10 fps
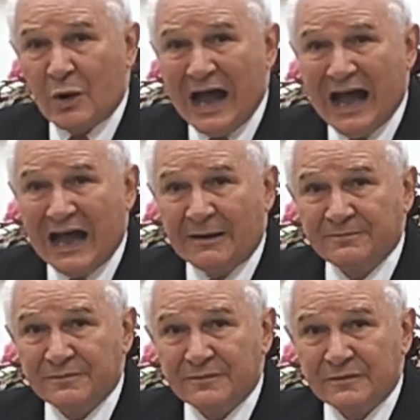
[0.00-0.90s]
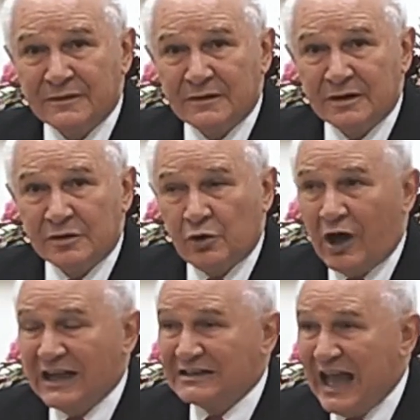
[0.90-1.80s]
There's a voice that
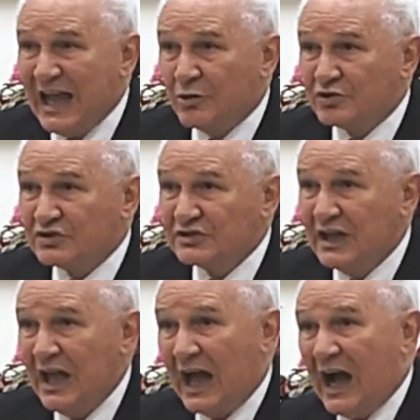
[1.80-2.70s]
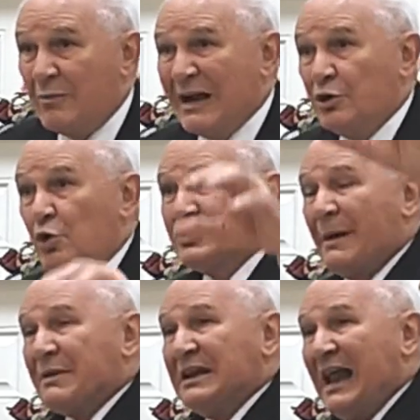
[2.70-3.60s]
is sounding. Glory to
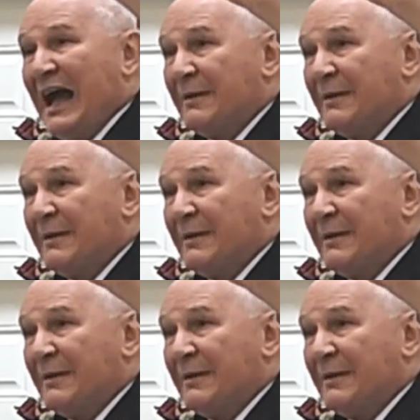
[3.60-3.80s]
God.